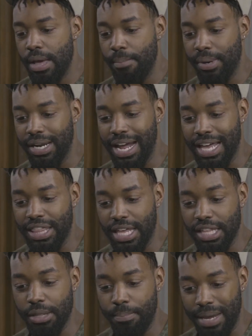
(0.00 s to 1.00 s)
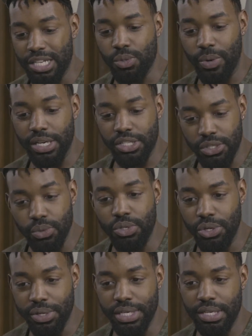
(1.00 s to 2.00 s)
but I think the best way to
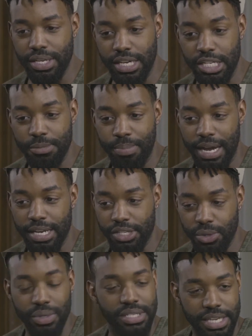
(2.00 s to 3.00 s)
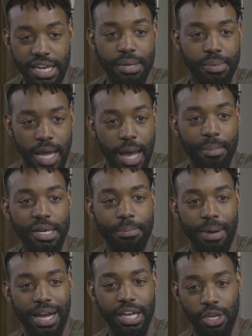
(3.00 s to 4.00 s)
do it is by doing stand-up comedy,
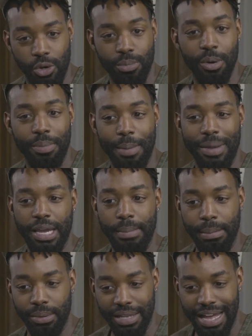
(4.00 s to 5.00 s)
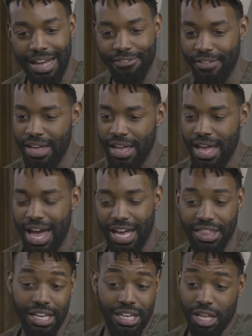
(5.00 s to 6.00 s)
by humor, by making people laugh. I
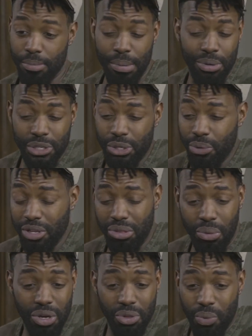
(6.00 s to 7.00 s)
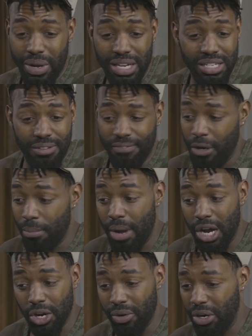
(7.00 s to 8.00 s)
think other people can do it through other ways, fear
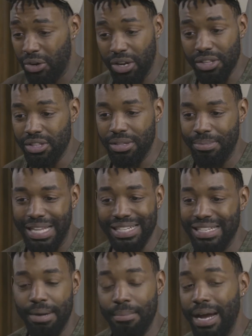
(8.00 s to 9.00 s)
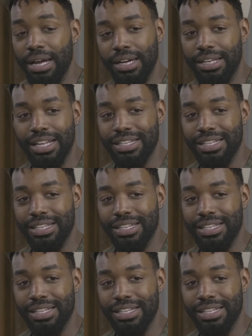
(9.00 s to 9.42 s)
mongering or other, but that's not my